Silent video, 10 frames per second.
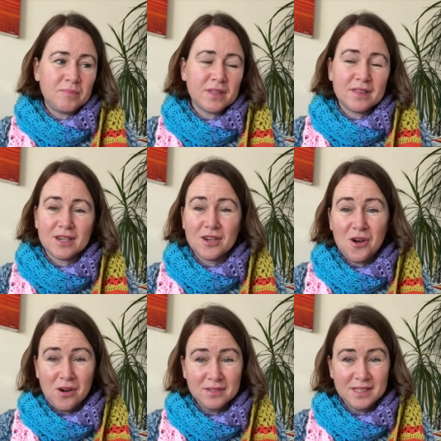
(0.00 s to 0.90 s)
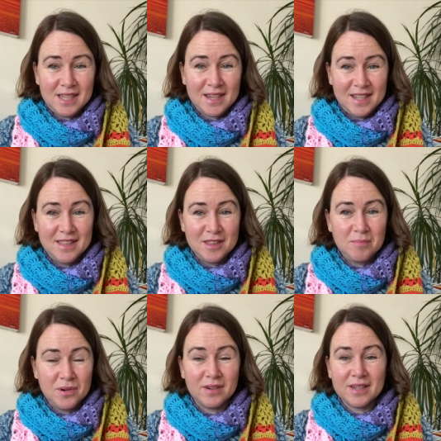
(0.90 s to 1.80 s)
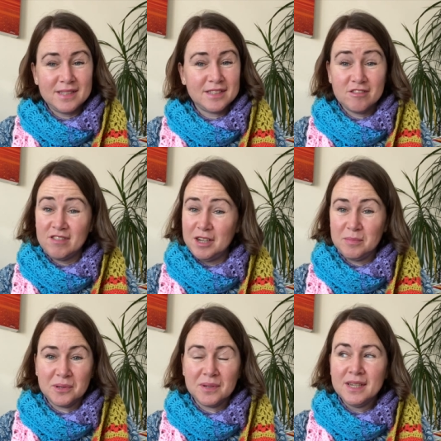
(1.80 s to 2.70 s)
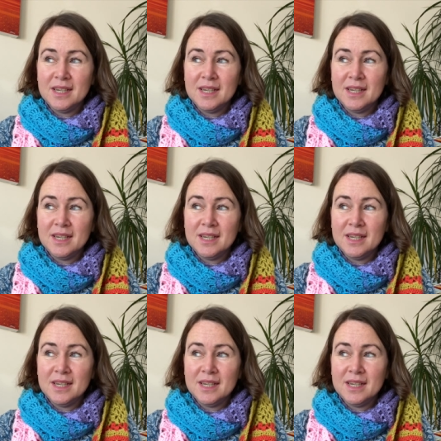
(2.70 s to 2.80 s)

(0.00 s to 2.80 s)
but the content in the book is incredible.